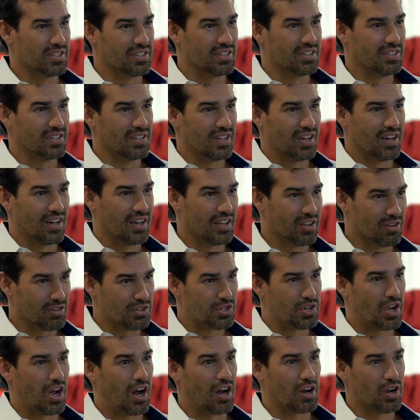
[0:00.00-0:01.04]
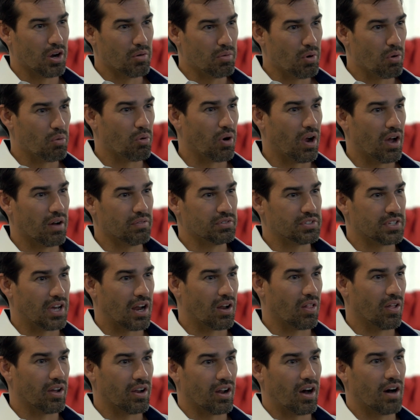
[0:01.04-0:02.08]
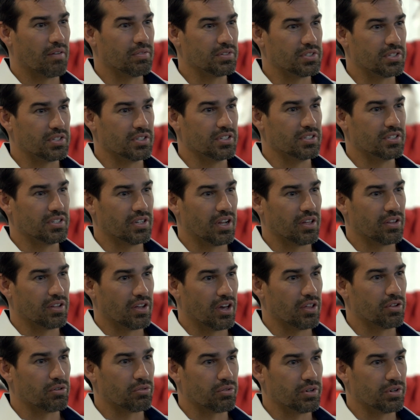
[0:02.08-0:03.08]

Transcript: in, uh, here in Chicago, but we have satellite offices in other